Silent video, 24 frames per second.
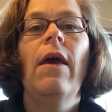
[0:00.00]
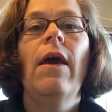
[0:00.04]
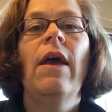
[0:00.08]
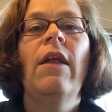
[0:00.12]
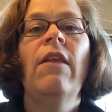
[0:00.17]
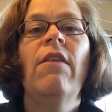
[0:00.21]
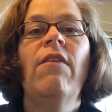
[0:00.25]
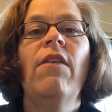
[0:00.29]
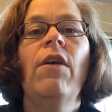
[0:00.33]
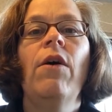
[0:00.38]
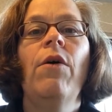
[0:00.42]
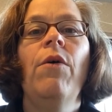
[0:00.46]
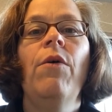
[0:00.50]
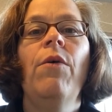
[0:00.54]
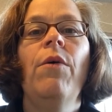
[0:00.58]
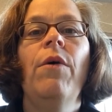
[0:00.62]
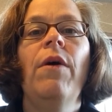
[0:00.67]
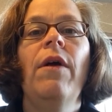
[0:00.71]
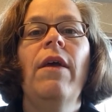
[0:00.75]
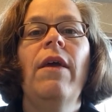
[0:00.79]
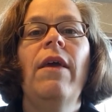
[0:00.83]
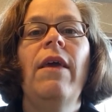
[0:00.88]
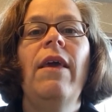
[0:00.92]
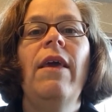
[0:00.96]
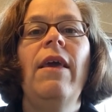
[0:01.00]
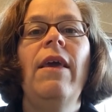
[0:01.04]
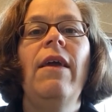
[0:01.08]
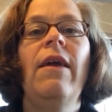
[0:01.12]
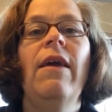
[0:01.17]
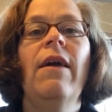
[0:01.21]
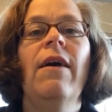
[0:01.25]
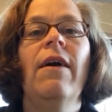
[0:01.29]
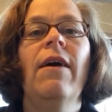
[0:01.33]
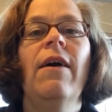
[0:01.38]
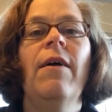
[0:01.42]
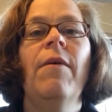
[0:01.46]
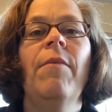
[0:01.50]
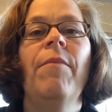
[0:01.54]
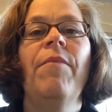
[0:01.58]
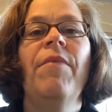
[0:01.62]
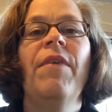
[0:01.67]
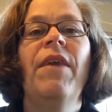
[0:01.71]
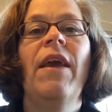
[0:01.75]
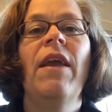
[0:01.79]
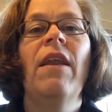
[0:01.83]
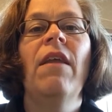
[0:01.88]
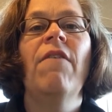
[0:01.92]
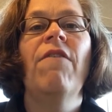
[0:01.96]
And so he,
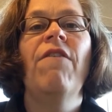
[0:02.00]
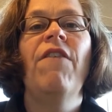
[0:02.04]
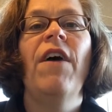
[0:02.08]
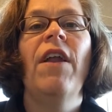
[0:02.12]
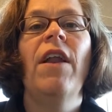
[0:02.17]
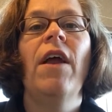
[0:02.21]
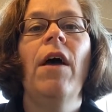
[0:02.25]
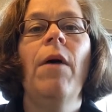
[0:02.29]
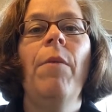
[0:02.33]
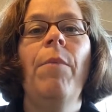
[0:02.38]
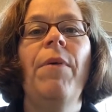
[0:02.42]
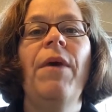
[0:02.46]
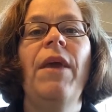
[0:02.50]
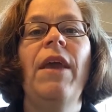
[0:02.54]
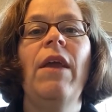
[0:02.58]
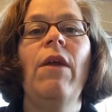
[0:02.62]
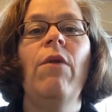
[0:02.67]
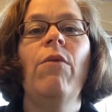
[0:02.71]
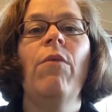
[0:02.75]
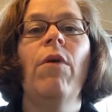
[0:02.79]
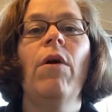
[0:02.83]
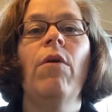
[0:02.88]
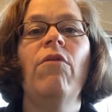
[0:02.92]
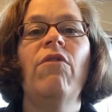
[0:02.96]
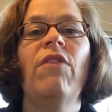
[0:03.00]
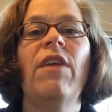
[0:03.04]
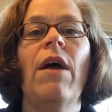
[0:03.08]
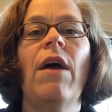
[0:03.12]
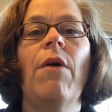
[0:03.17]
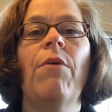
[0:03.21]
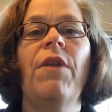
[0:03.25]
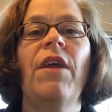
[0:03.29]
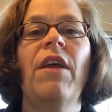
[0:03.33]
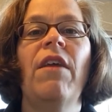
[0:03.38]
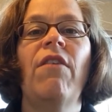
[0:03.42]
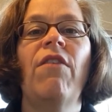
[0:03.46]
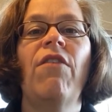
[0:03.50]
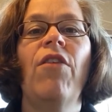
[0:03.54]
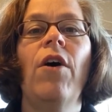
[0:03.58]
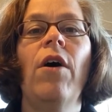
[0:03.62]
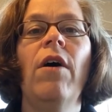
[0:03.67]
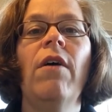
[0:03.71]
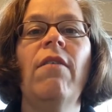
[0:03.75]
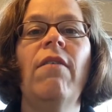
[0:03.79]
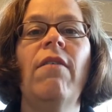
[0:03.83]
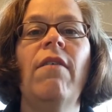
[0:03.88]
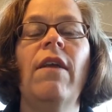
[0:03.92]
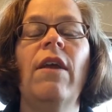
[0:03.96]
getting fed up, he wrote down his
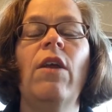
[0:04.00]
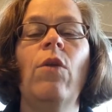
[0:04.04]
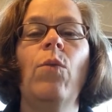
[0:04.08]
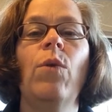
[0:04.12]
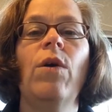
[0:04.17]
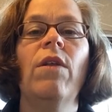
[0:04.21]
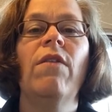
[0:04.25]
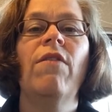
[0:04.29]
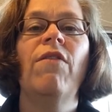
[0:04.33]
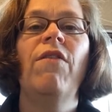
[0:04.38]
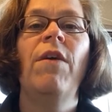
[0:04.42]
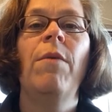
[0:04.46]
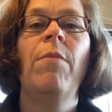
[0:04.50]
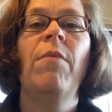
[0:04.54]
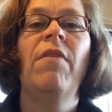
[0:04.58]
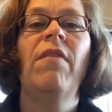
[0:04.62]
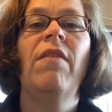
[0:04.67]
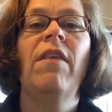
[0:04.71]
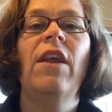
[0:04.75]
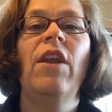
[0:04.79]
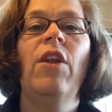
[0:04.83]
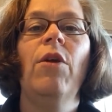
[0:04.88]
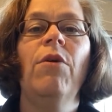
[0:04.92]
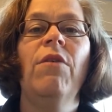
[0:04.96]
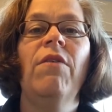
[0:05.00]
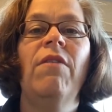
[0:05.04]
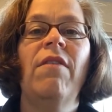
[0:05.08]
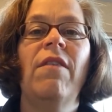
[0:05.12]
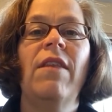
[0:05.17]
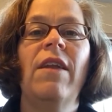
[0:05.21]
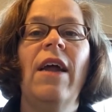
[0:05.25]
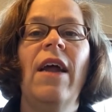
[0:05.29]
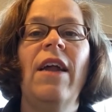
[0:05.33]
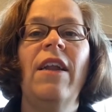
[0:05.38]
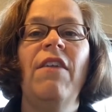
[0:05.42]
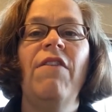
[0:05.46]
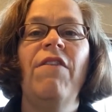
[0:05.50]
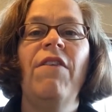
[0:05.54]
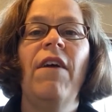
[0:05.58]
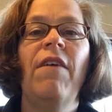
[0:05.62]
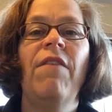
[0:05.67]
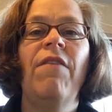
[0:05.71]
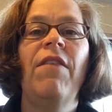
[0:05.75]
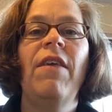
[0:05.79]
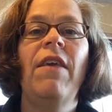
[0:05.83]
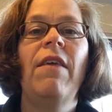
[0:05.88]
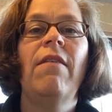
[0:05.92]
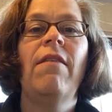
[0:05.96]
thoughts in what's famously known as the
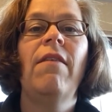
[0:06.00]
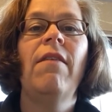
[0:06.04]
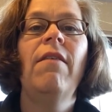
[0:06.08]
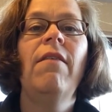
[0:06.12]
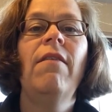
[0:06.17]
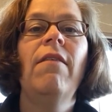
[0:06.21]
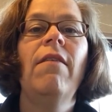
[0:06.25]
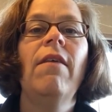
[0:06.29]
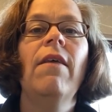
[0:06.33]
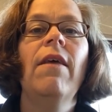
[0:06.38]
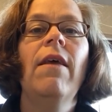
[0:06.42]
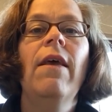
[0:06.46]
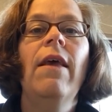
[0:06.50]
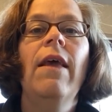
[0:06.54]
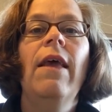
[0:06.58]
95 Theses,